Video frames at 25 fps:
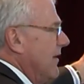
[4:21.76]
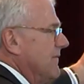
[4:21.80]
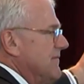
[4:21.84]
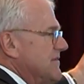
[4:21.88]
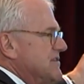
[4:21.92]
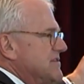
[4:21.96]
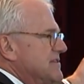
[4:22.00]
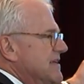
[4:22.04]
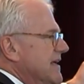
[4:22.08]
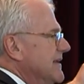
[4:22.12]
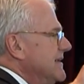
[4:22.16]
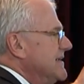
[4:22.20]
all of
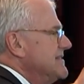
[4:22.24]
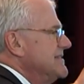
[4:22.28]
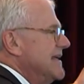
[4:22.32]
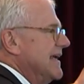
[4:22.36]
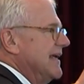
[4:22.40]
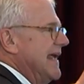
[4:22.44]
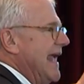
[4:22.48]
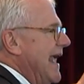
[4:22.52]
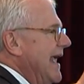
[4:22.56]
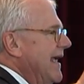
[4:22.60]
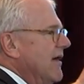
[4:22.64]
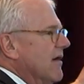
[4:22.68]
a sudden it's
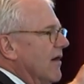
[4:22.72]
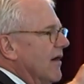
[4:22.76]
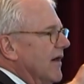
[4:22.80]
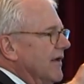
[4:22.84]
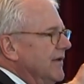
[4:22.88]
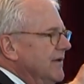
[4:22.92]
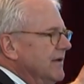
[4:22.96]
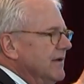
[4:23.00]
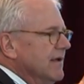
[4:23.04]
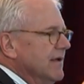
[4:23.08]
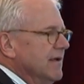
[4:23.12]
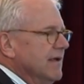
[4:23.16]
like, hang on,
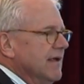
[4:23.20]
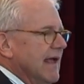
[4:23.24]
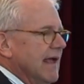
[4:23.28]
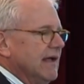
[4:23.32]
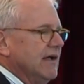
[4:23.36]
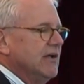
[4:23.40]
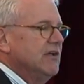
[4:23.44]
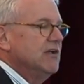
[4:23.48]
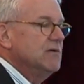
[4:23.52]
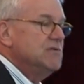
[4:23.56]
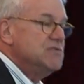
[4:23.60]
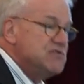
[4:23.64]

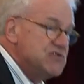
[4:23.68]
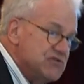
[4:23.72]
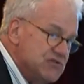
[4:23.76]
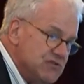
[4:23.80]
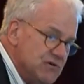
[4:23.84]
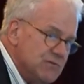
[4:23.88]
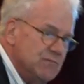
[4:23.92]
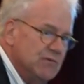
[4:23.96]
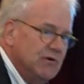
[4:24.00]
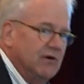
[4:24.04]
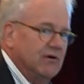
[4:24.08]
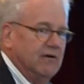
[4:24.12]

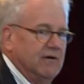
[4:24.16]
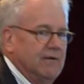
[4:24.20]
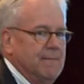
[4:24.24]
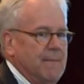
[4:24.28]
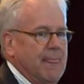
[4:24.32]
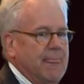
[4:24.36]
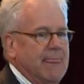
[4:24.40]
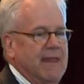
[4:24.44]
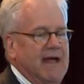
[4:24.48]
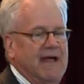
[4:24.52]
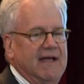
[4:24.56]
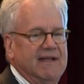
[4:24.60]
consumer
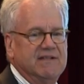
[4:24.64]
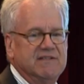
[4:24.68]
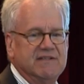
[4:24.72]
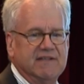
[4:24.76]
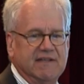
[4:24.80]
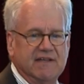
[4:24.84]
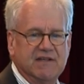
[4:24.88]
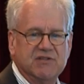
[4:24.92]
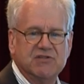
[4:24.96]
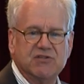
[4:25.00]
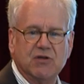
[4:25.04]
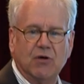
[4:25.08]

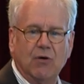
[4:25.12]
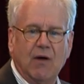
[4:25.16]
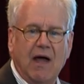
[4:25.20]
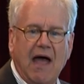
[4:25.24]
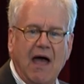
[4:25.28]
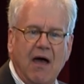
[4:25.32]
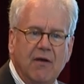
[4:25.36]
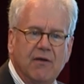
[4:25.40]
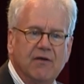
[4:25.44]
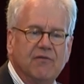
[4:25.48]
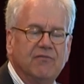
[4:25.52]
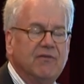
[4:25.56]
IT. So
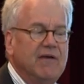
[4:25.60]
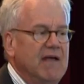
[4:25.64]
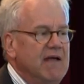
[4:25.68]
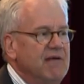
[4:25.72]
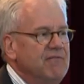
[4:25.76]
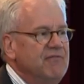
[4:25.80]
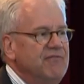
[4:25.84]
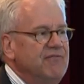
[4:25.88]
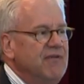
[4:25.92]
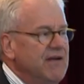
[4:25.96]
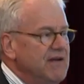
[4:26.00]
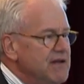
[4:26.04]
out of
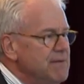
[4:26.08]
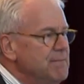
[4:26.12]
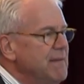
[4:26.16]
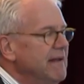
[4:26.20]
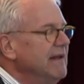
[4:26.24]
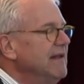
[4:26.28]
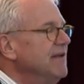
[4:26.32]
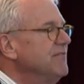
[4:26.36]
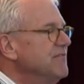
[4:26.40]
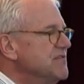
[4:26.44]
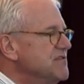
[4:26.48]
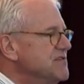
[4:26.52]

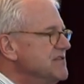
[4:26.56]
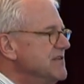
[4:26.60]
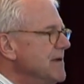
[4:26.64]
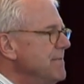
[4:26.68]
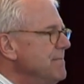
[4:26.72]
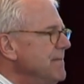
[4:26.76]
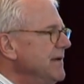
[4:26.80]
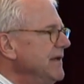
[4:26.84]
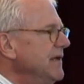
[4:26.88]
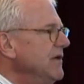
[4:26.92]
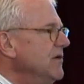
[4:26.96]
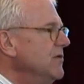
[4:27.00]
fundamentally for
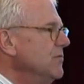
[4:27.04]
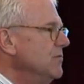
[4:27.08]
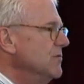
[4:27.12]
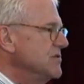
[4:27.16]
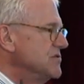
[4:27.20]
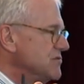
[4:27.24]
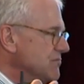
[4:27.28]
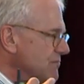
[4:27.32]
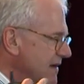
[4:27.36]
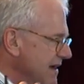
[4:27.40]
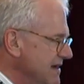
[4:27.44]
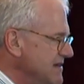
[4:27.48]
somebody who was
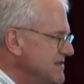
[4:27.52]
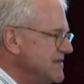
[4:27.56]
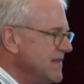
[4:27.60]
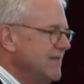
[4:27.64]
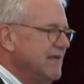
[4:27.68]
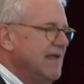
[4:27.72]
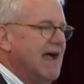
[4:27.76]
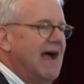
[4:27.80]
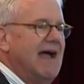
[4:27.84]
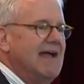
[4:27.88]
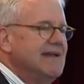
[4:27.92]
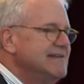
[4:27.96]
raised in
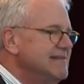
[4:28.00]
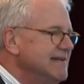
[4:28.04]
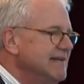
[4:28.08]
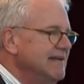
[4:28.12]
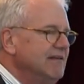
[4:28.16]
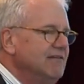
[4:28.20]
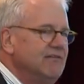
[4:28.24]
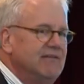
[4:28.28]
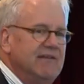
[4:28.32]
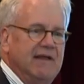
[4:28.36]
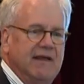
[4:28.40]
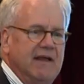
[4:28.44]
the
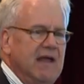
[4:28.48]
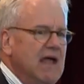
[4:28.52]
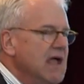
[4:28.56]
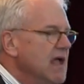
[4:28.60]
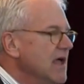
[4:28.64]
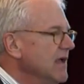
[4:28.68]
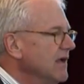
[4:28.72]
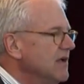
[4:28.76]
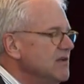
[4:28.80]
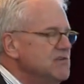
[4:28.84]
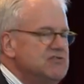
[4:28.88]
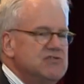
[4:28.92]
IT thing,
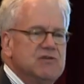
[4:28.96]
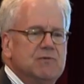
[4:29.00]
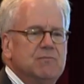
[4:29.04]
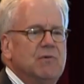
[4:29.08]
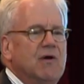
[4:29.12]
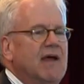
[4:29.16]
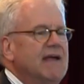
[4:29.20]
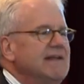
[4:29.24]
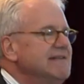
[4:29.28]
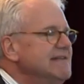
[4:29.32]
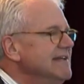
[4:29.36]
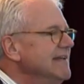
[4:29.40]
consumer
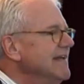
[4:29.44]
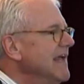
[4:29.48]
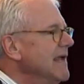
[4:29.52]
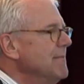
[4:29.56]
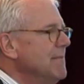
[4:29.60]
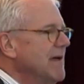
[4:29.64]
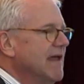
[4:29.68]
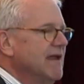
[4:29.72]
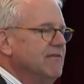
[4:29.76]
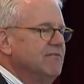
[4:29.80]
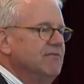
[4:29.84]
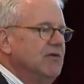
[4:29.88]
IT came
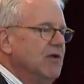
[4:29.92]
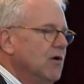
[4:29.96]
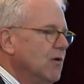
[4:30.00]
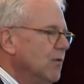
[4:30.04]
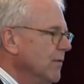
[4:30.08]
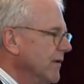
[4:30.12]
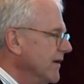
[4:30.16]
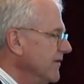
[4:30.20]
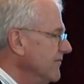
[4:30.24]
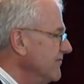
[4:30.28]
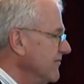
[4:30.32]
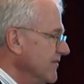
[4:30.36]
out of
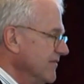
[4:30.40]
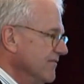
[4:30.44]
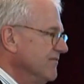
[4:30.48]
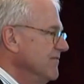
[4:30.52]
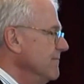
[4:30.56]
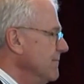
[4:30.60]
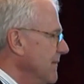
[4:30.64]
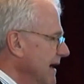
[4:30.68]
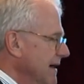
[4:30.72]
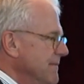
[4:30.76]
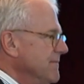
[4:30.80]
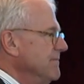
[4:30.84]
nowhere for,
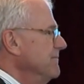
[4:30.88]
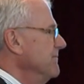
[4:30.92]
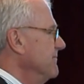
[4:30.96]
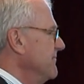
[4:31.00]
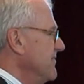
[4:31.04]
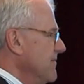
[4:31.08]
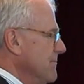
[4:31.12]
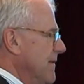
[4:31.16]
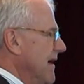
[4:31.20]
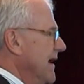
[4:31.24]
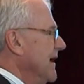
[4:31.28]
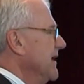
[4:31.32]
from, my,
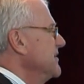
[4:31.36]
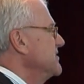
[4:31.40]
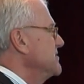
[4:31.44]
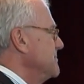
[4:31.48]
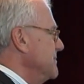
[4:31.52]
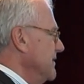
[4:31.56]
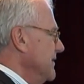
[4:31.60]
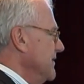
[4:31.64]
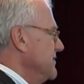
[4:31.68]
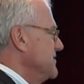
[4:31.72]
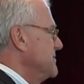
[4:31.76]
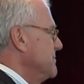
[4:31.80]
from my
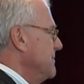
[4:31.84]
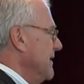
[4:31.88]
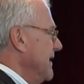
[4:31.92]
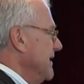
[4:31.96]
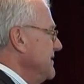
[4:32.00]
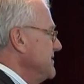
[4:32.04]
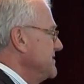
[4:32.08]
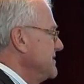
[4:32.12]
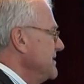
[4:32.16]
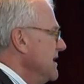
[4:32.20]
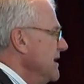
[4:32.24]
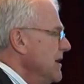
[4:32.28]
experience
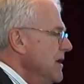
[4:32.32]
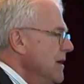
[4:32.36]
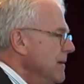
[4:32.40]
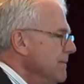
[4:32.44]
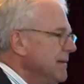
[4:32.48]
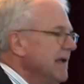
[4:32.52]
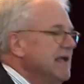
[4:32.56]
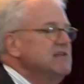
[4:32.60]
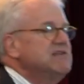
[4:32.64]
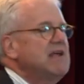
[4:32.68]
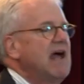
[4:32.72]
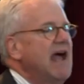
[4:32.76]
base.
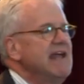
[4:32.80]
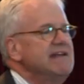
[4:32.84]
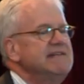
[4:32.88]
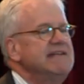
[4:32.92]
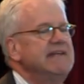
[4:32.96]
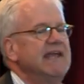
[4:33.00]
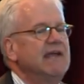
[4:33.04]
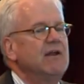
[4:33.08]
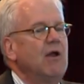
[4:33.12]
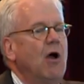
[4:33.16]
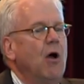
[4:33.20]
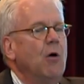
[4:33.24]
Because
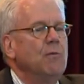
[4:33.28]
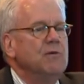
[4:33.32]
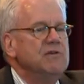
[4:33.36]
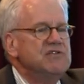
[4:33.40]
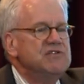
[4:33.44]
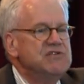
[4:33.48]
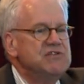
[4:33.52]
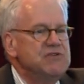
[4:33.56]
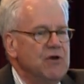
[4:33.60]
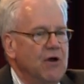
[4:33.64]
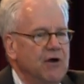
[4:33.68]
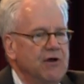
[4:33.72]
IT had always
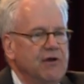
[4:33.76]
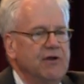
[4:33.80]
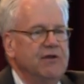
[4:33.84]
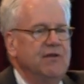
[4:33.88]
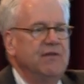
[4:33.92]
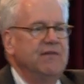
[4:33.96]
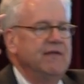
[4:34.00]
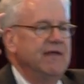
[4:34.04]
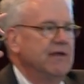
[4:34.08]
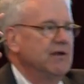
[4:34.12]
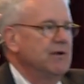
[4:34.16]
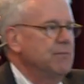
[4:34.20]
started
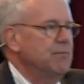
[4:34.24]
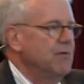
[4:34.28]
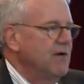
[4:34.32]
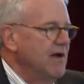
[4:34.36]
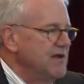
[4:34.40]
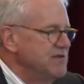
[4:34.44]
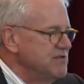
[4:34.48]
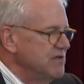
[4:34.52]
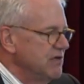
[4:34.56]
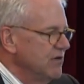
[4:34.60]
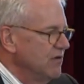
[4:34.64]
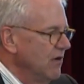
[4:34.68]
in the
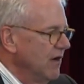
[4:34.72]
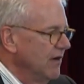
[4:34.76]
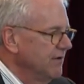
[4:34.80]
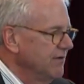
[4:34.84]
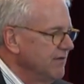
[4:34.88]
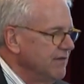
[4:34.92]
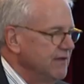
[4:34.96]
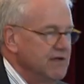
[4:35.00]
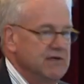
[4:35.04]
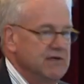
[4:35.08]
enterprise and gone to the